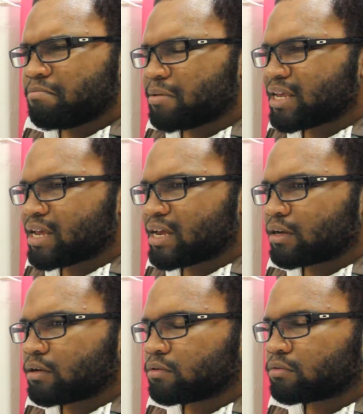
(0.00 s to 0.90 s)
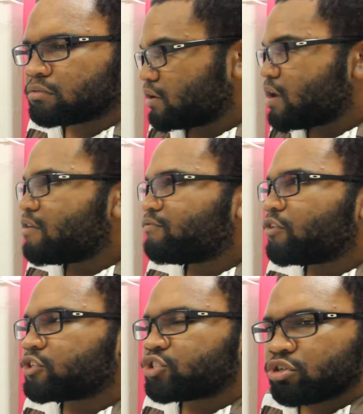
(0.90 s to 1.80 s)
being
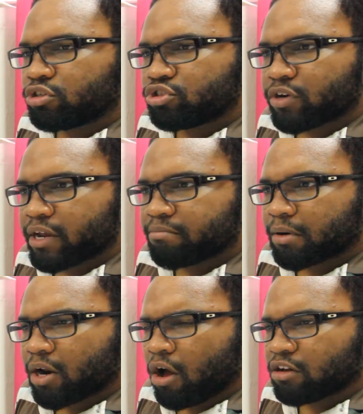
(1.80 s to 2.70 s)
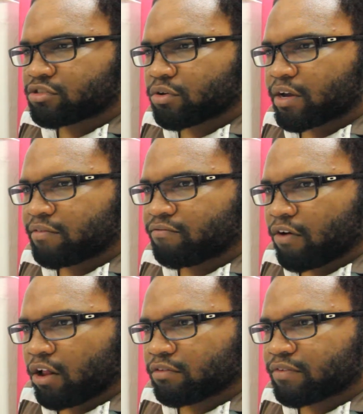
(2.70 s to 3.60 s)
for children, but also
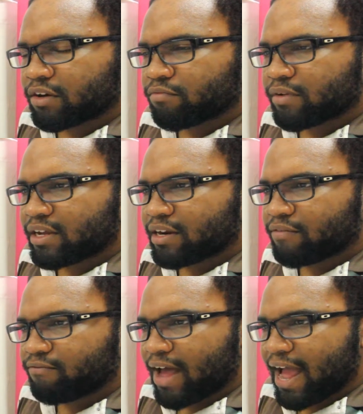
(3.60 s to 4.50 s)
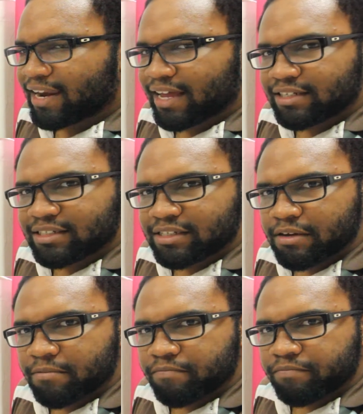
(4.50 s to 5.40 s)
involving really violent
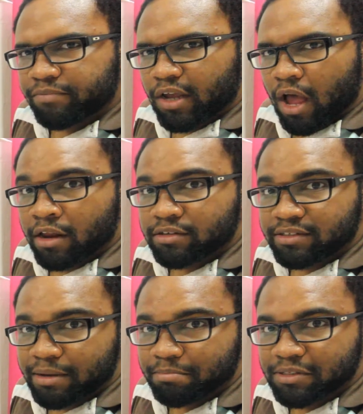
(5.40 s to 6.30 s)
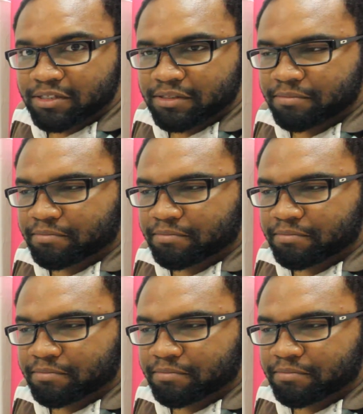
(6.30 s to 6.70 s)
concepts.